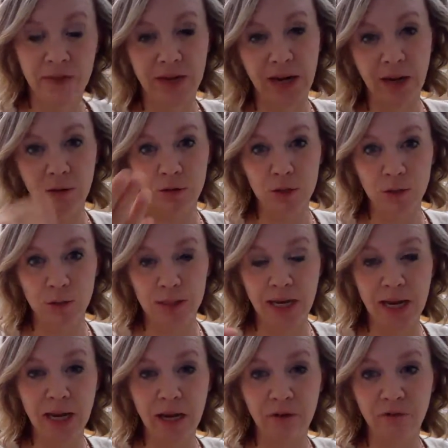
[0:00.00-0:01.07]
then I'll do
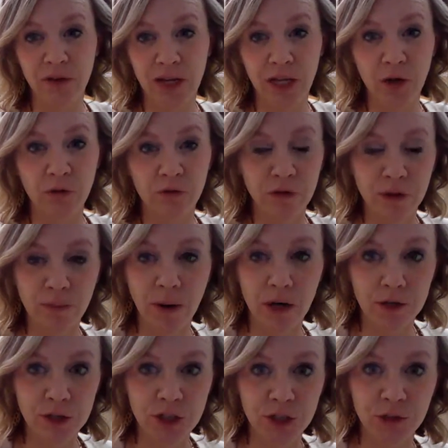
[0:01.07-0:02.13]
a video for the
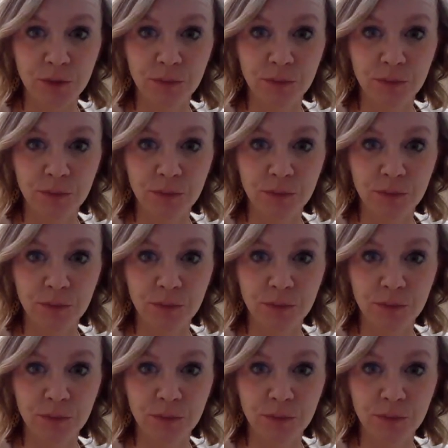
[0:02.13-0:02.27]
part 2.